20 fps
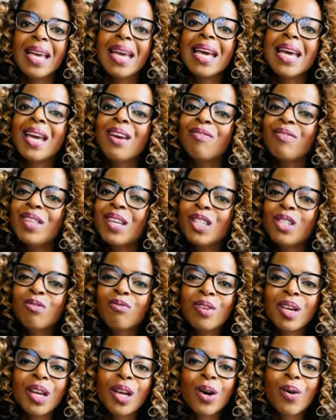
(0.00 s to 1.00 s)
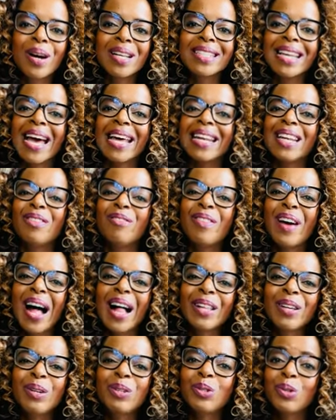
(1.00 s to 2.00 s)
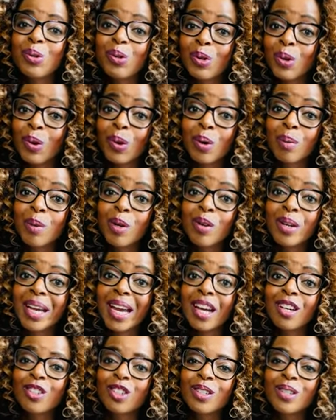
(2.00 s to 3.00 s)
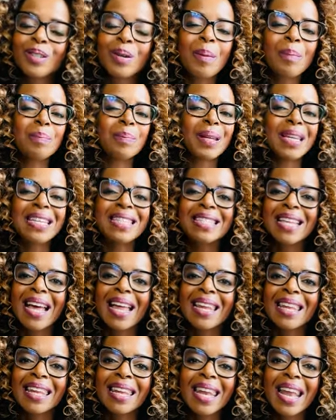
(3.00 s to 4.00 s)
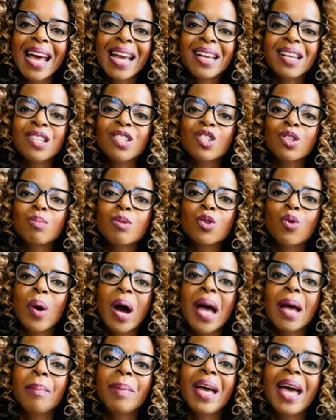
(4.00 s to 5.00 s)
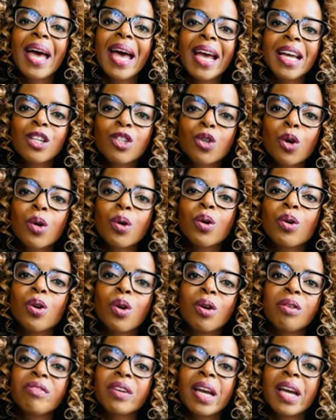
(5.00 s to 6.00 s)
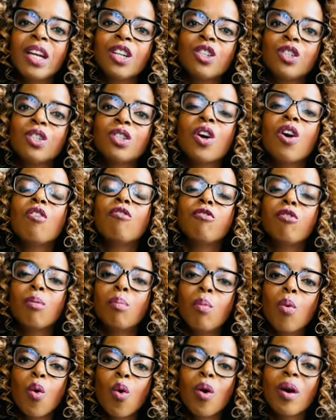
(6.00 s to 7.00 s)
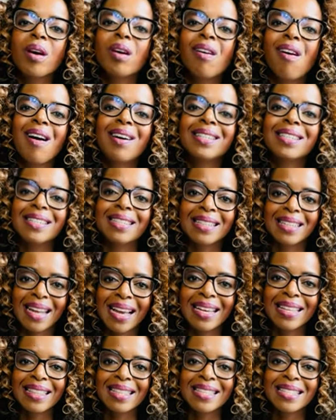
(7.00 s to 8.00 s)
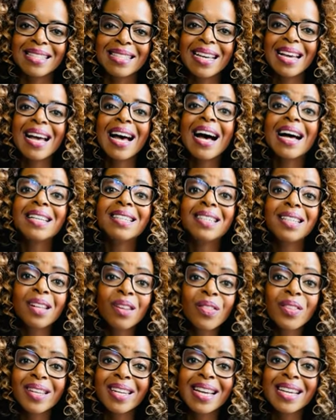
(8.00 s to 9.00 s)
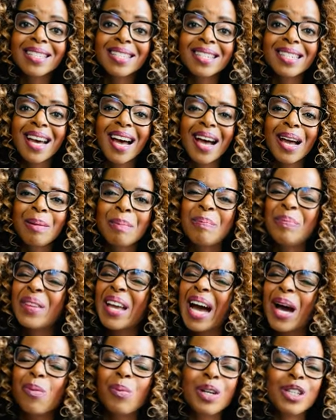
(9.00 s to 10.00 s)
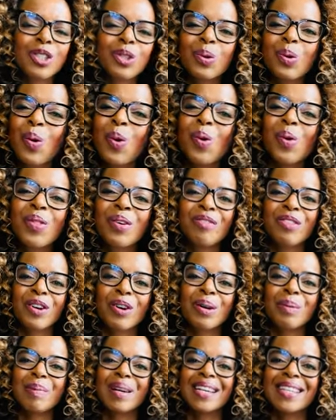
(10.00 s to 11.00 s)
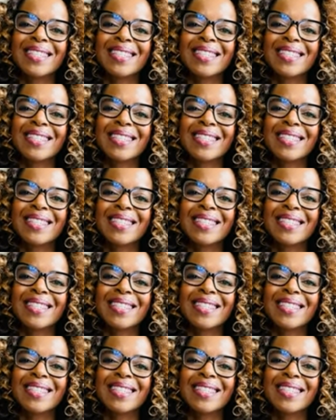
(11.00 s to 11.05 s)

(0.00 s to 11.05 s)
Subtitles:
If this video has added value to your communication, please like, subscribe, and turn on notifications for more content like this. Until the next time, I wish you all the very best.